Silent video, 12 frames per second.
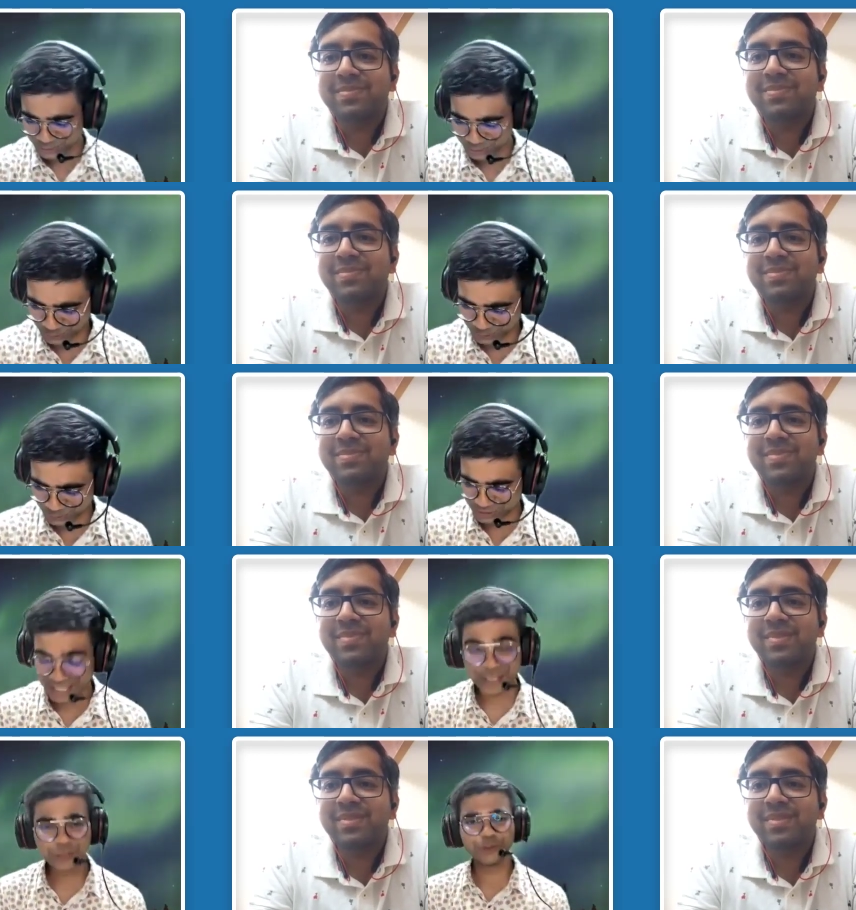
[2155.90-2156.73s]
Speaker 1: So
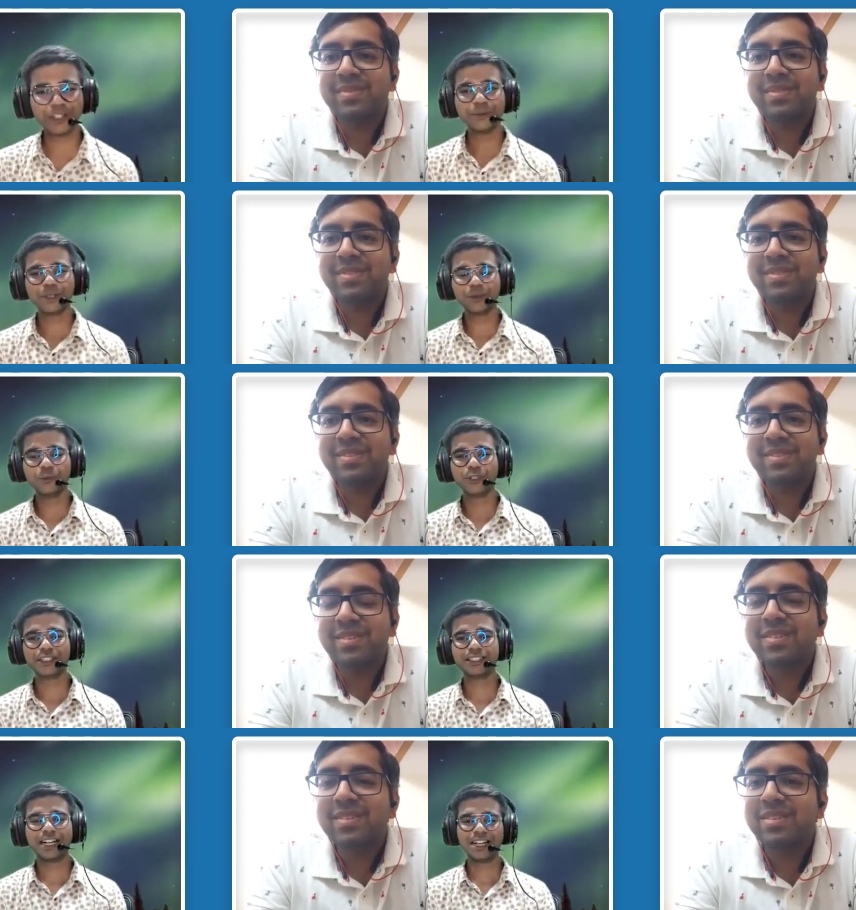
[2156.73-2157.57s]
thank you very much,
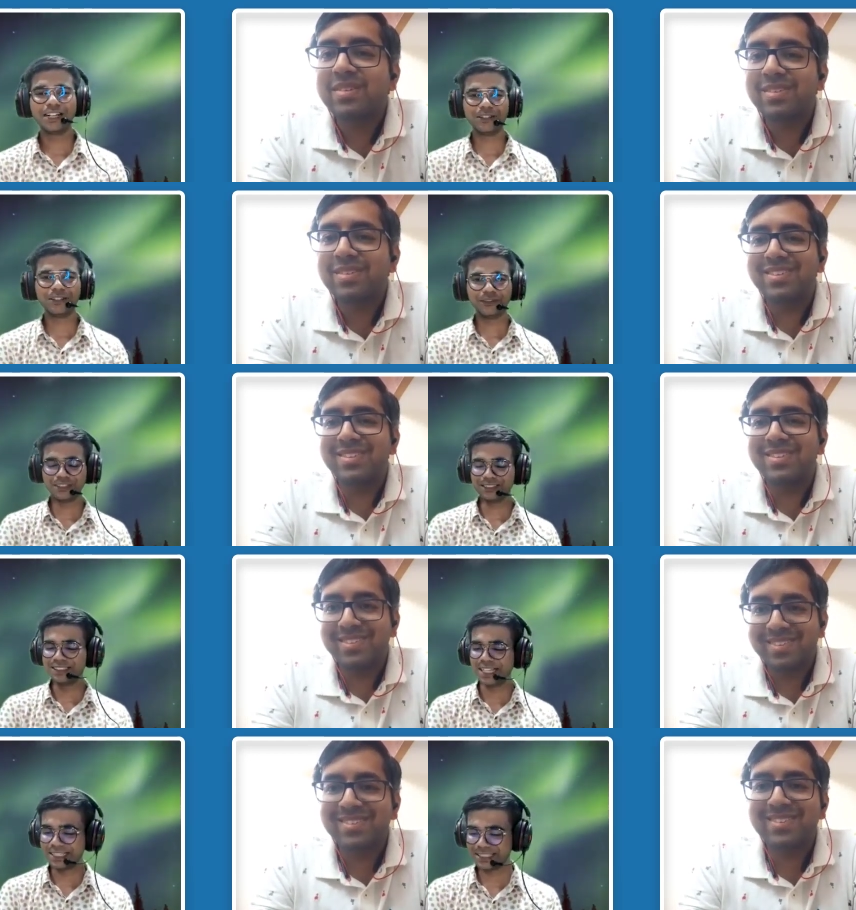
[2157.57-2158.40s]
Mohit. Uh,
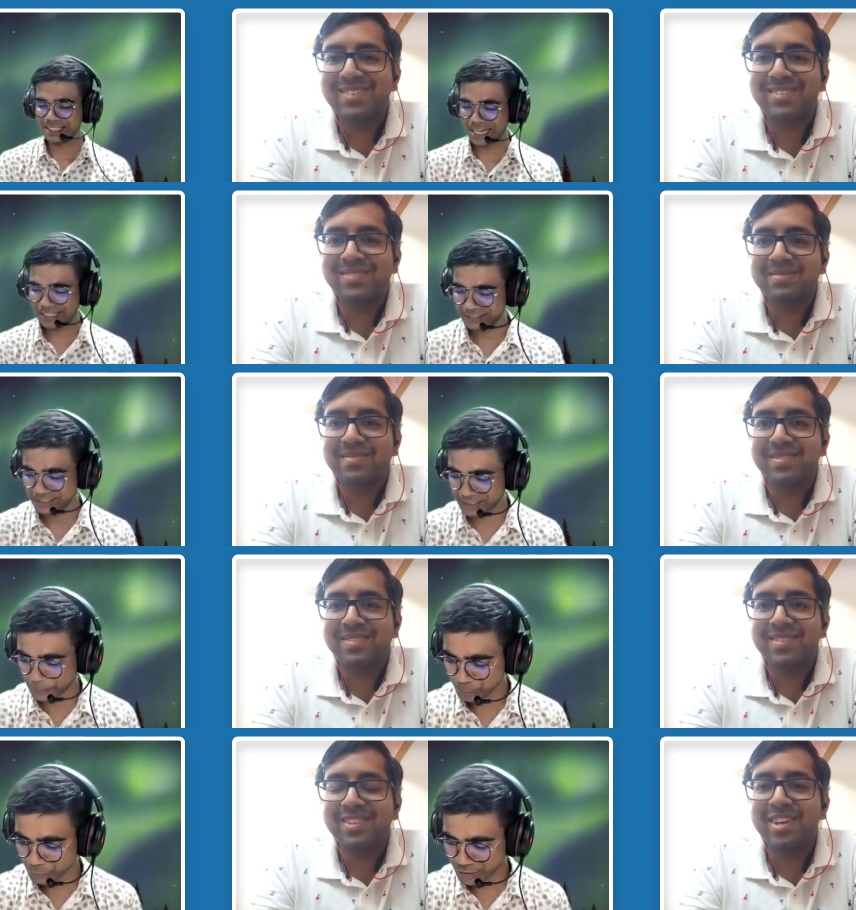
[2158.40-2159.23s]
with that, I
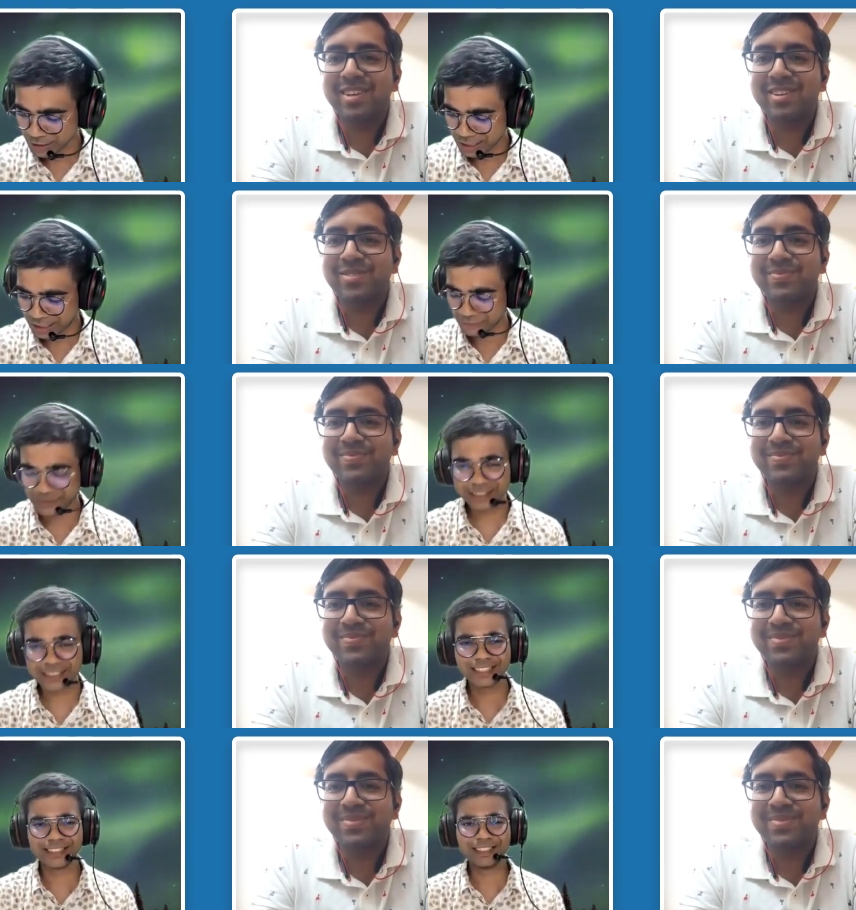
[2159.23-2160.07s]
think uh, we
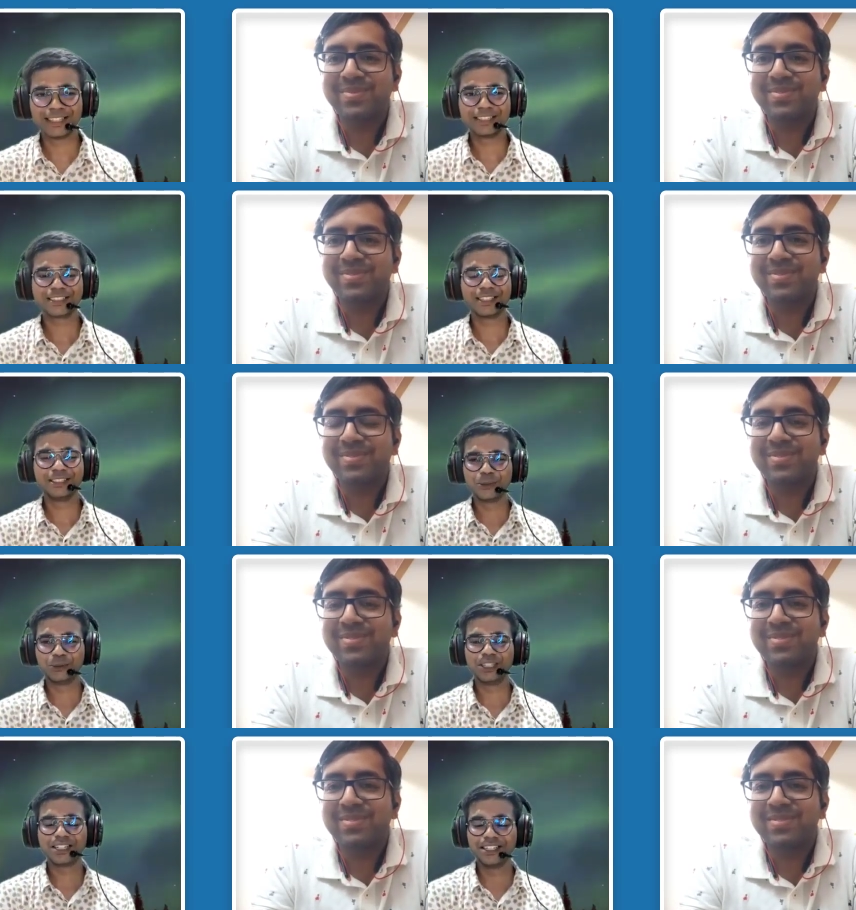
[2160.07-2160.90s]
can uh,
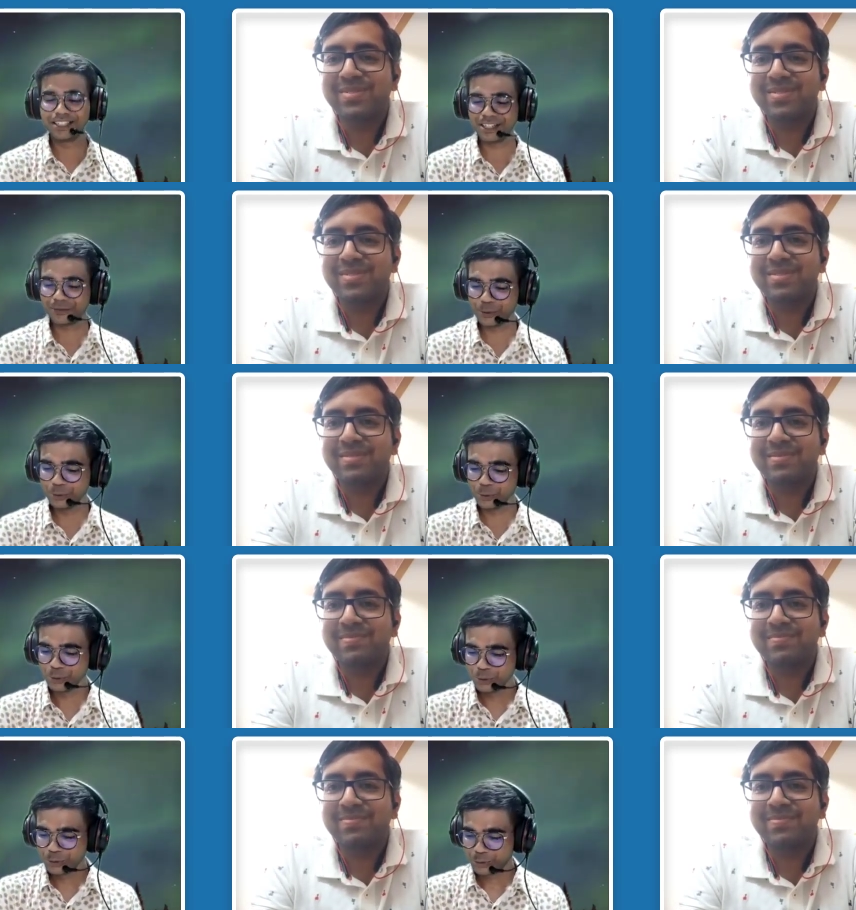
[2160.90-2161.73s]
conclude our interview.
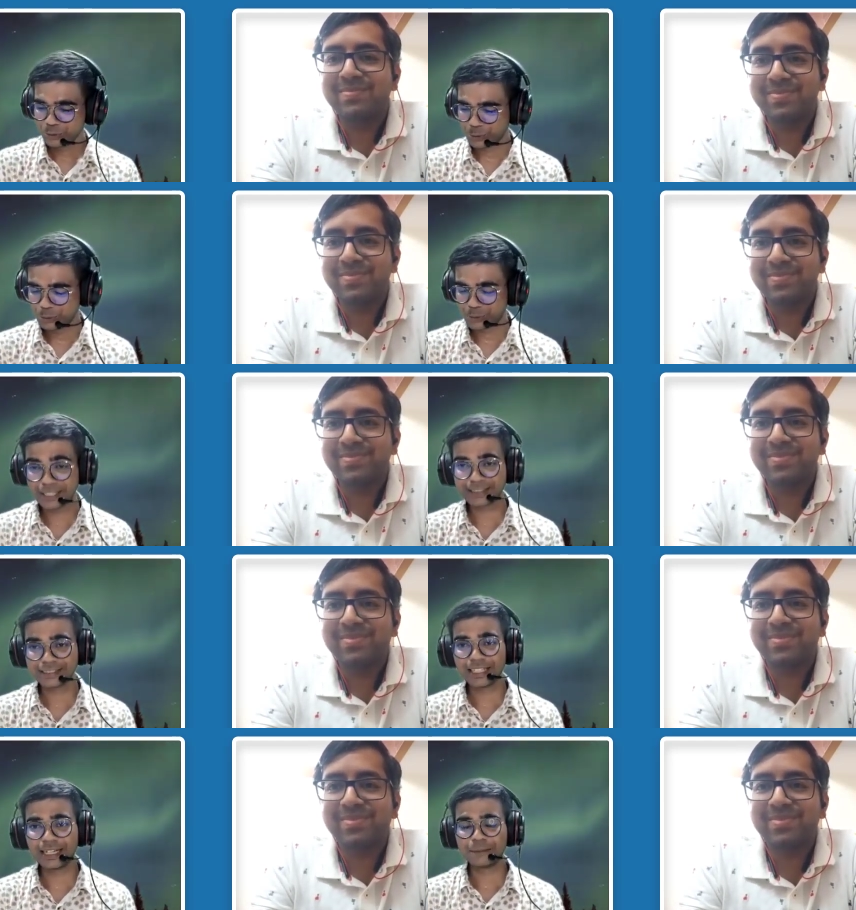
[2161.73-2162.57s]
So
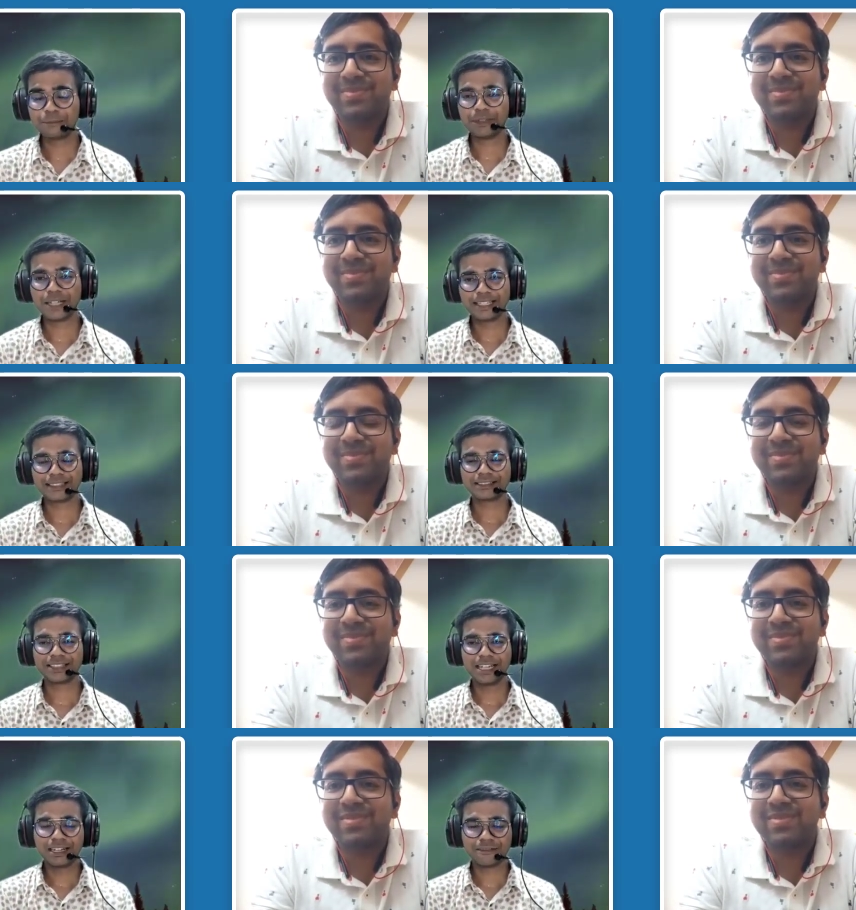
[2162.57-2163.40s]
yes, uh, like
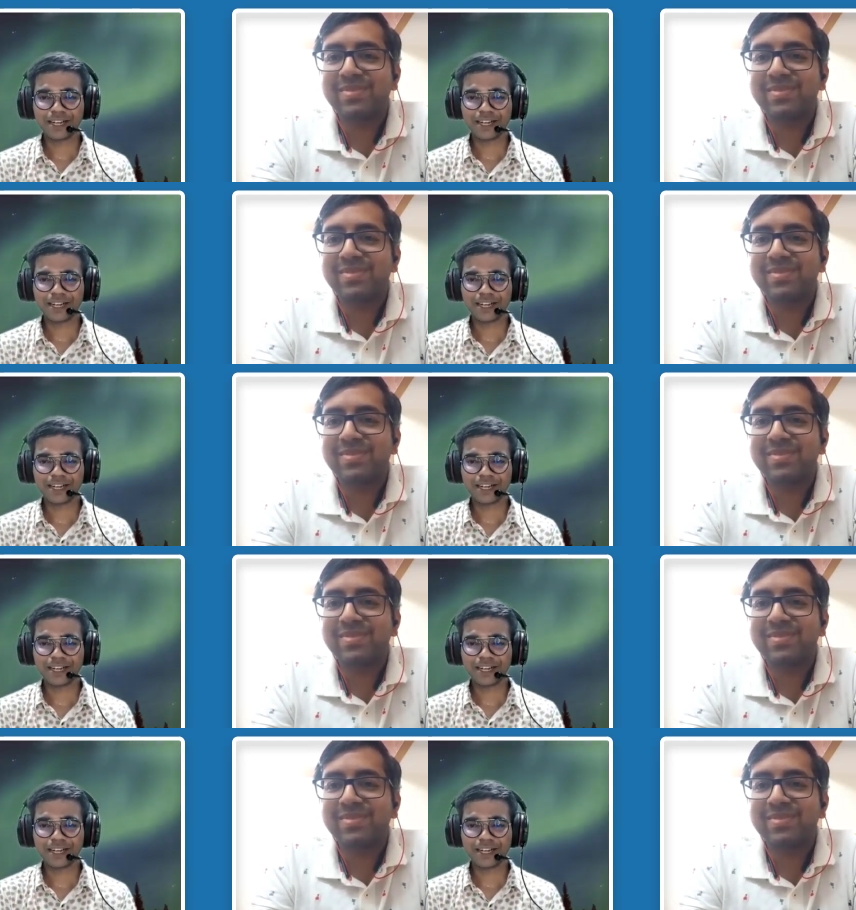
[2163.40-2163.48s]
uh,